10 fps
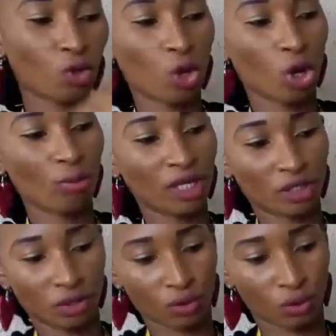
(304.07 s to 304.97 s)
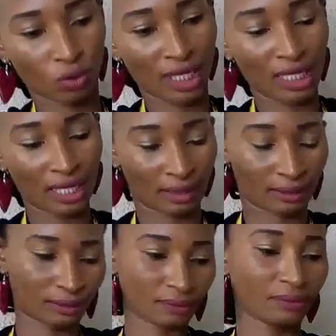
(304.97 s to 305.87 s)
gum it together.
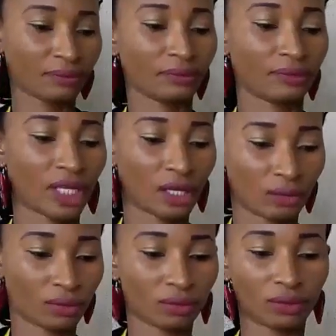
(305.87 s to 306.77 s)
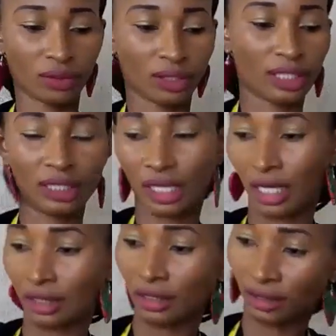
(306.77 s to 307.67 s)
Now let's
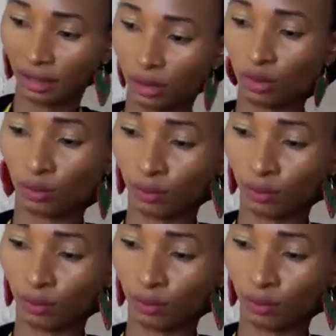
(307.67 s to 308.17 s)
add gum.